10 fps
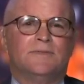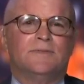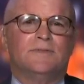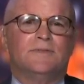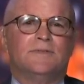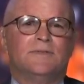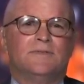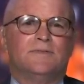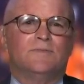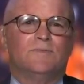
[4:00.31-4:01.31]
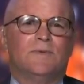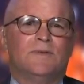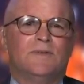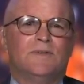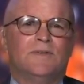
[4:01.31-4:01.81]

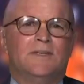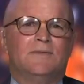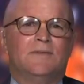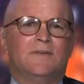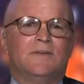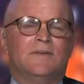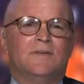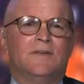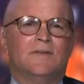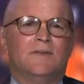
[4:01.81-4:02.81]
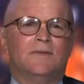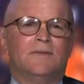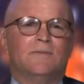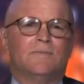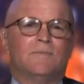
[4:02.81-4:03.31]

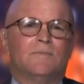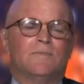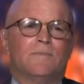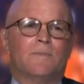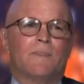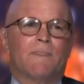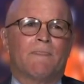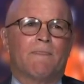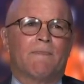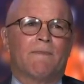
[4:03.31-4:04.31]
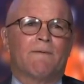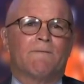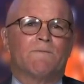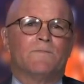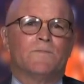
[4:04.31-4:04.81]

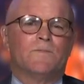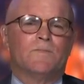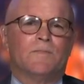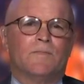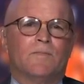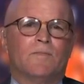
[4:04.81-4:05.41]
No words are spoken by the person on screen.